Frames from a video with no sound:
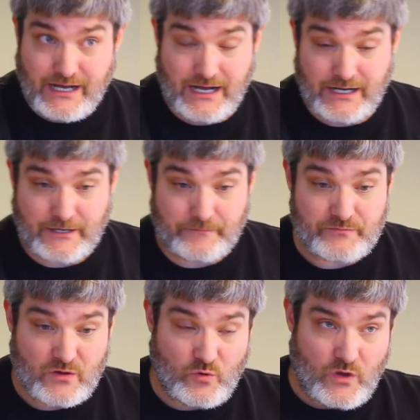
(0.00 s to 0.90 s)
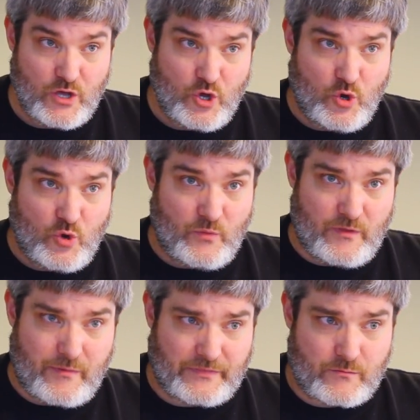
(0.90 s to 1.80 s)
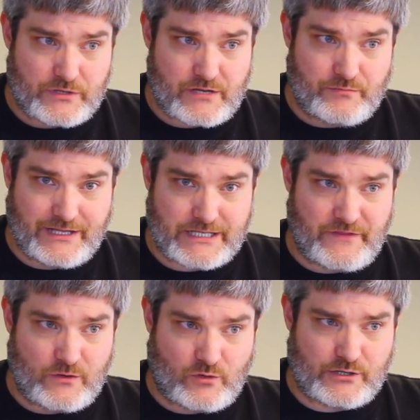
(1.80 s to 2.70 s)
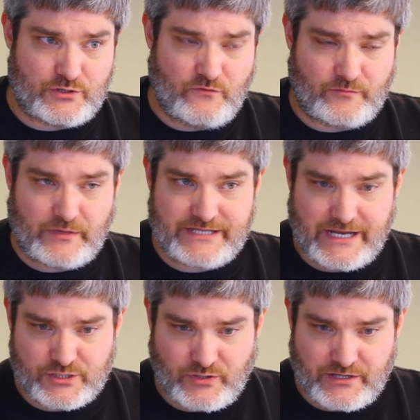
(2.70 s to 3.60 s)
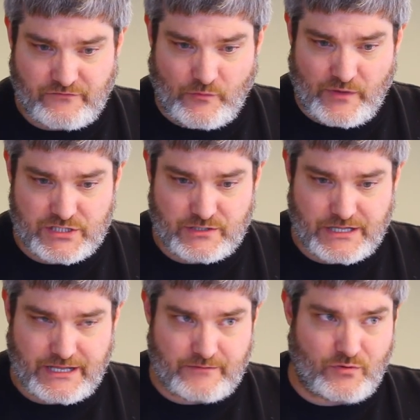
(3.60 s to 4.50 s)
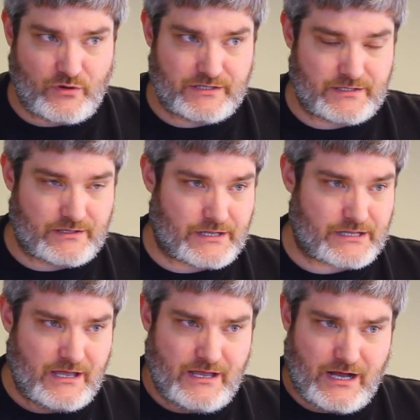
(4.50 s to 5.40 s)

Um, yeah. About the most complex thing we're going to do from a data transformation standpoint is